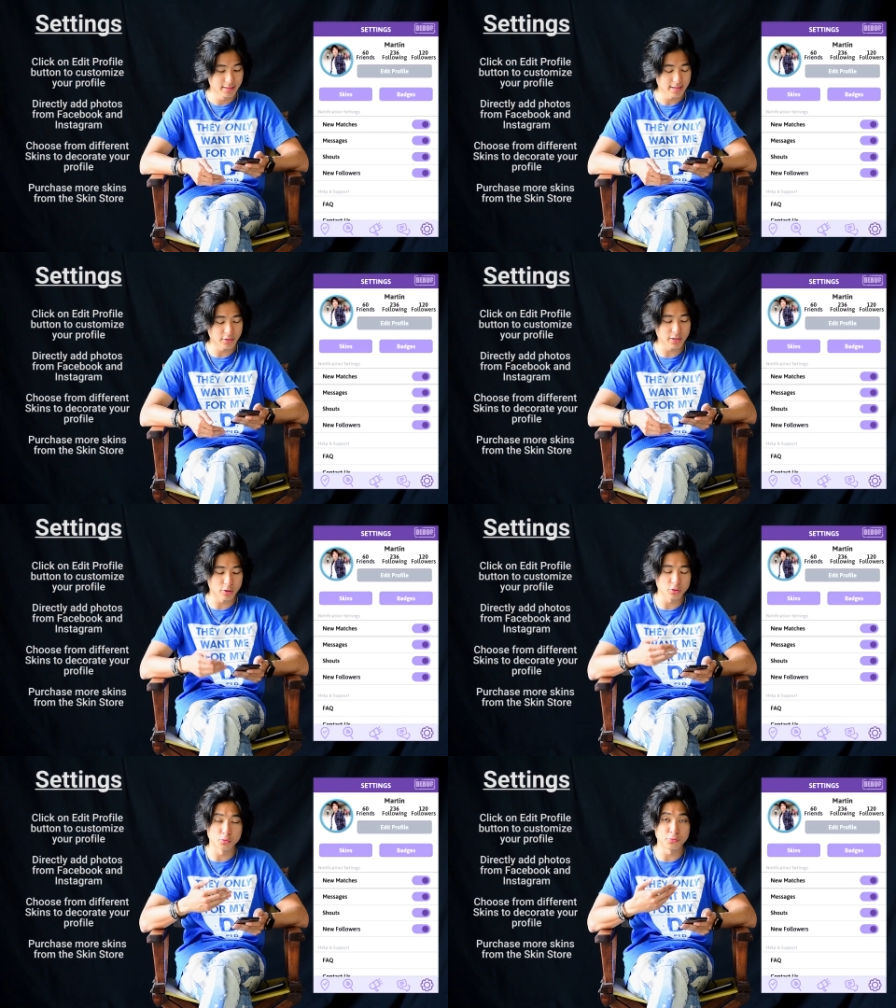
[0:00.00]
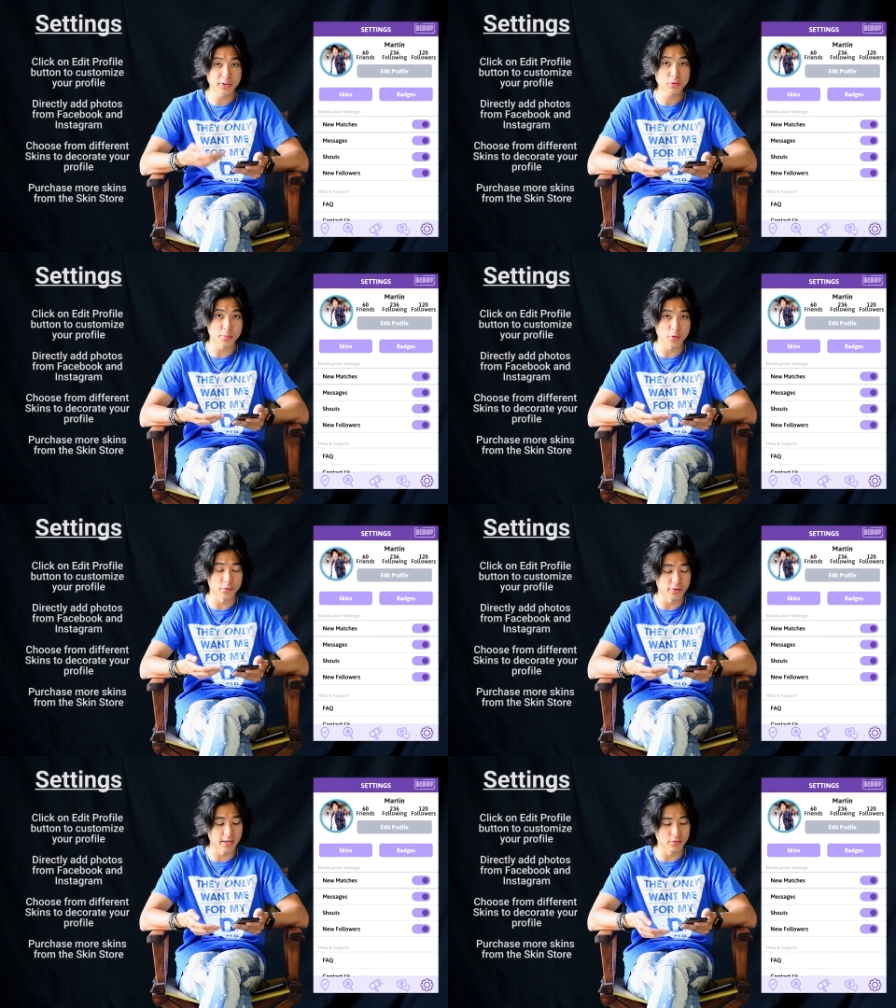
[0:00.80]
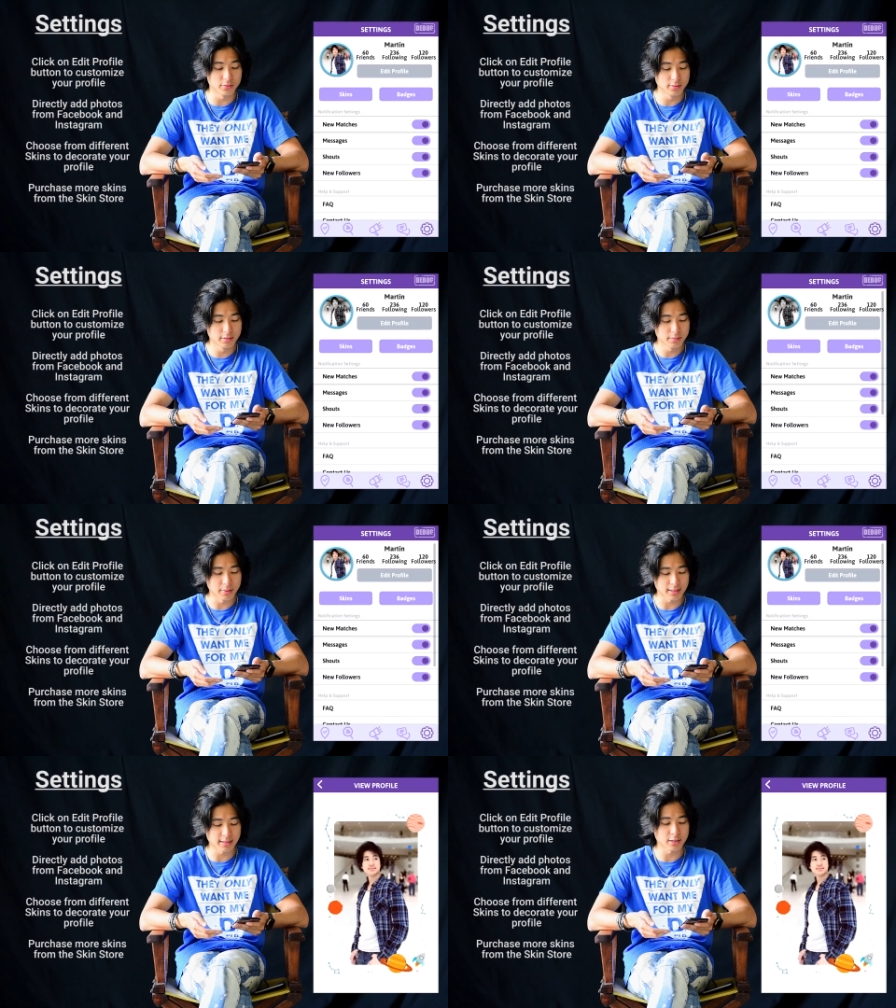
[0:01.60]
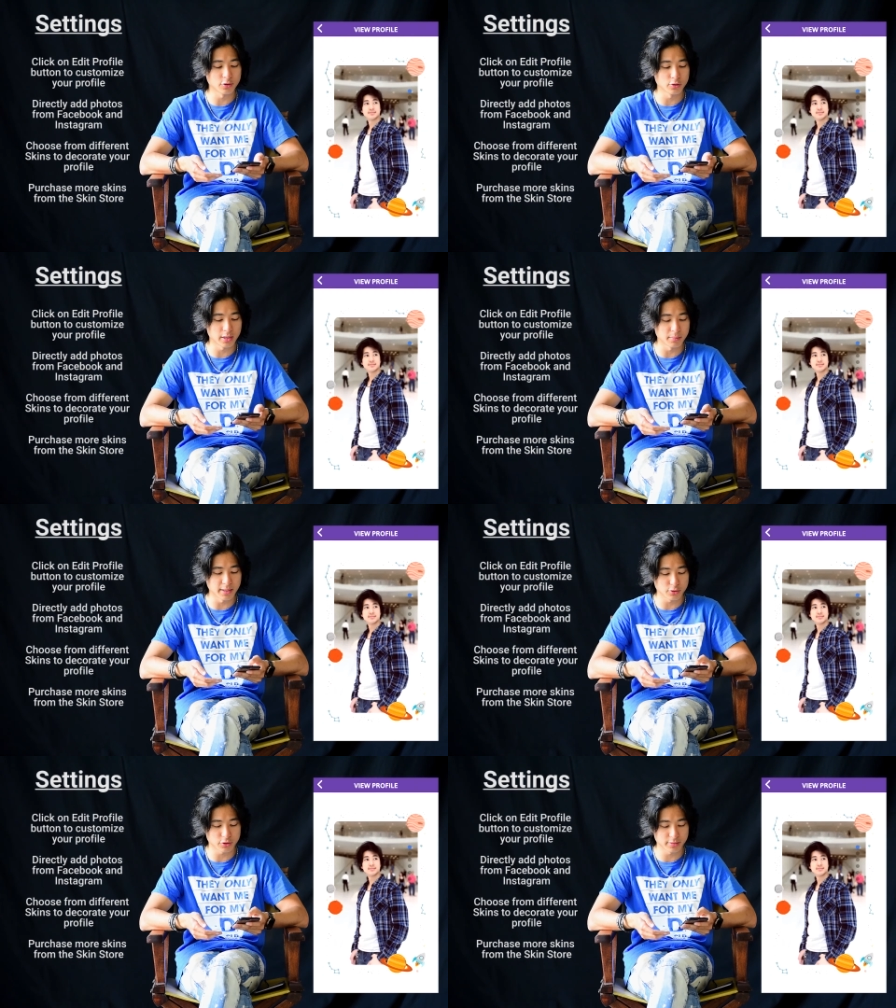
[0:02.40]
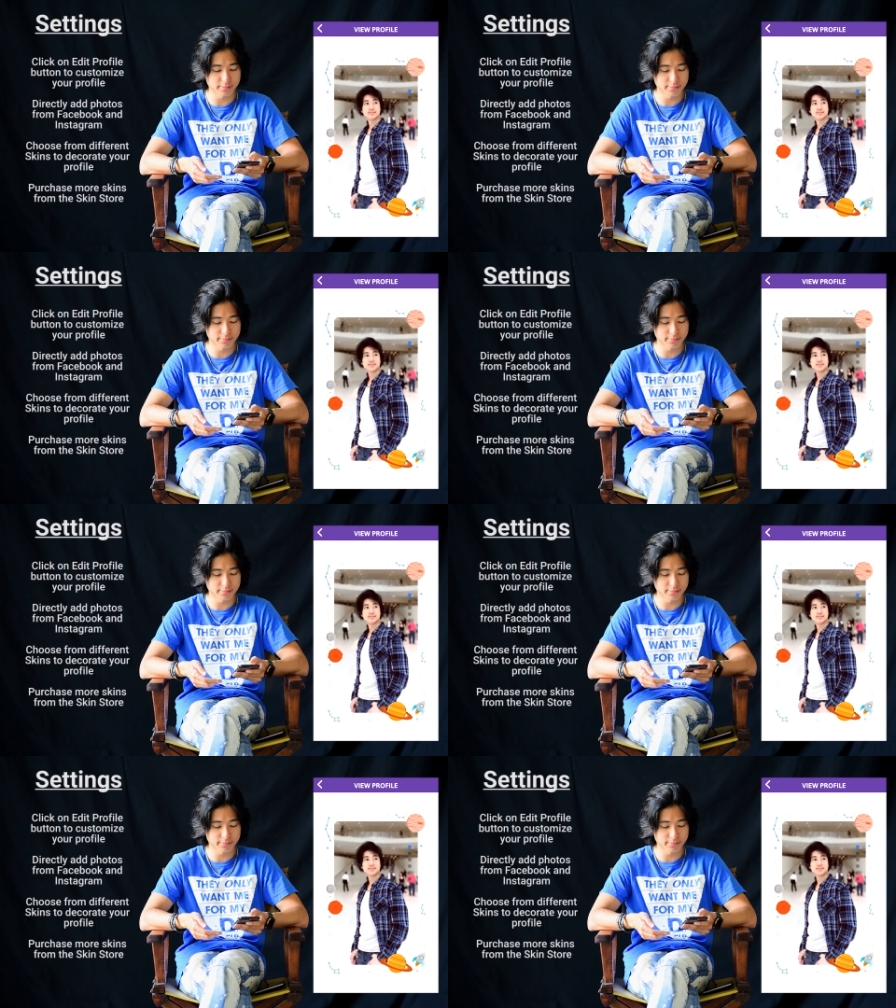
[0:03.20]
And you can also view your profile by clicking on your image.